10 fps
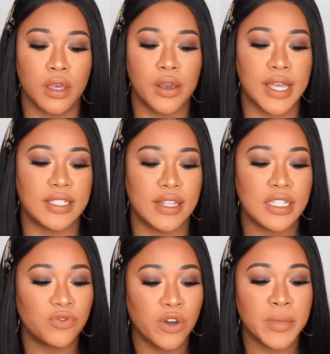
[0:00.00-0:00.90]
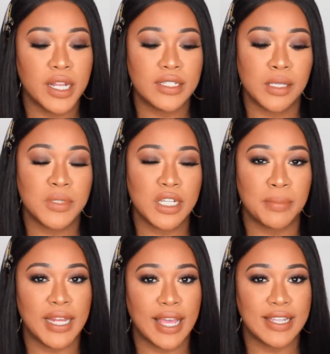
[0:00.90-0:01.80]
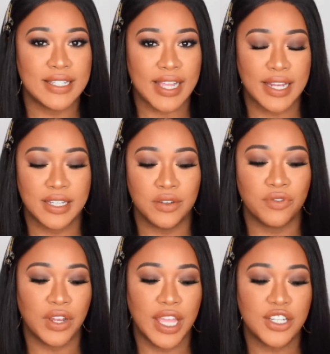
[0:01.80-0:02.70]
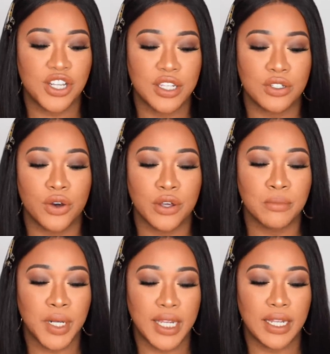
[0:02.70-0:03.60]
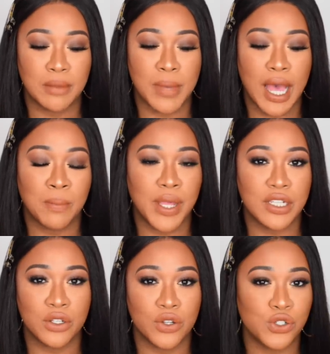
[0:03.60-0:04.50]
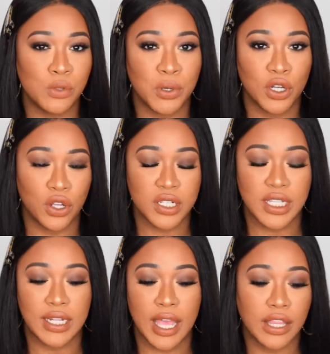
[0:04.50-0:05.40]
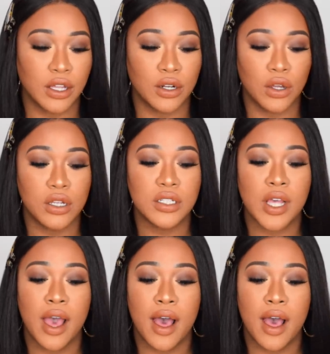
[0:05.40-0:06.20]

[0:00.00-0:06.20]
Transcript: Okay, so this formula seems to be like a satin finish. It's not completely matte, but it's not super glossy like the gloss.